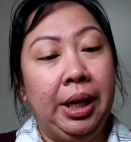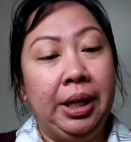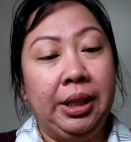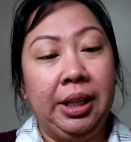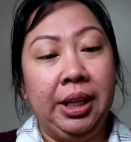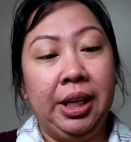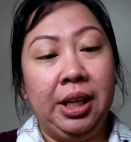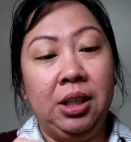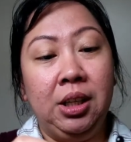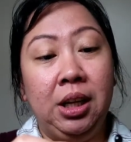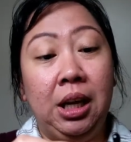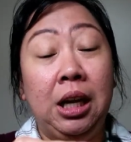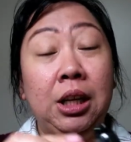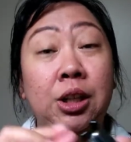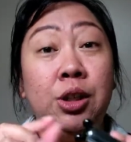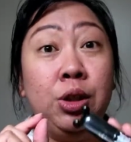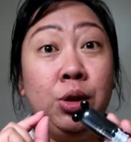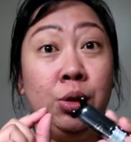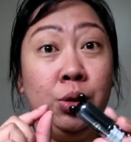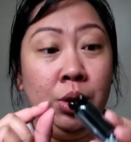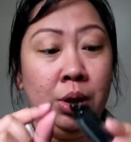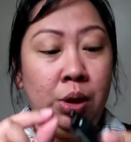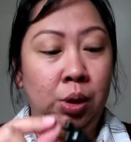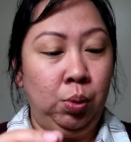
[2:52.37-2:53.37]
I think I
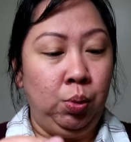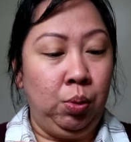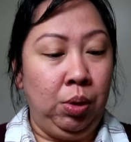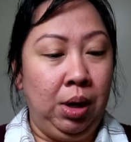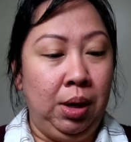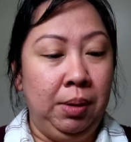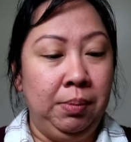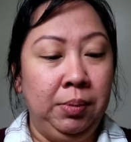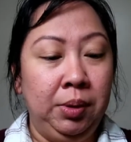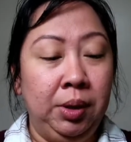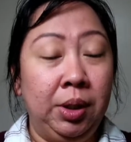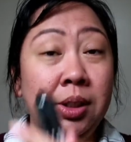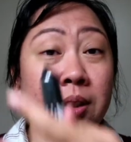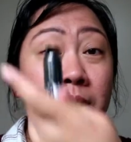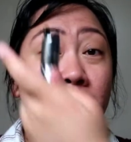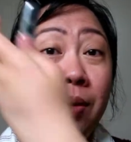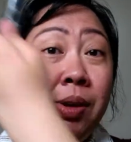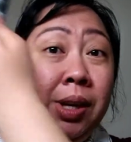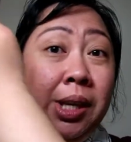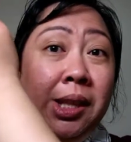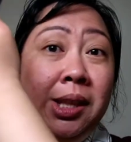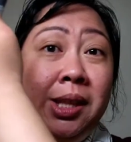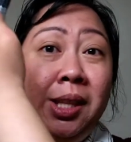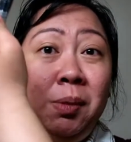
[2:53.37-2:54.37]
should do the swab because I
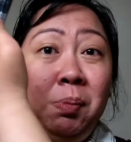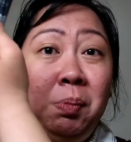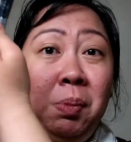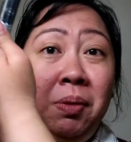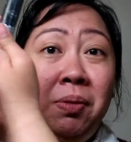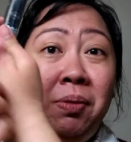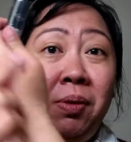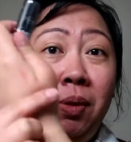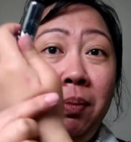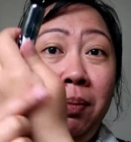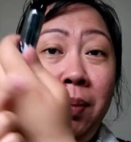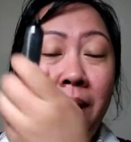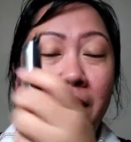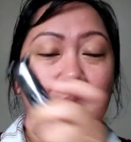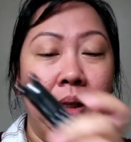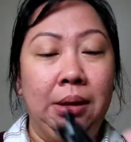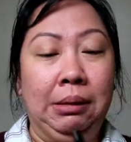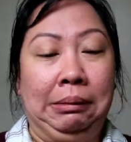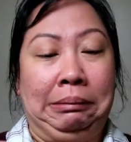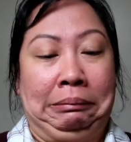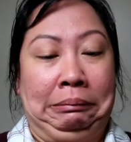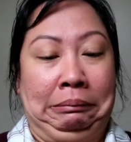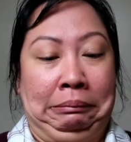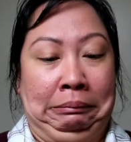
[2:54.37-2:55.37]
already did before,
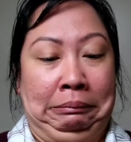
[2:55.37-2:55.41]
but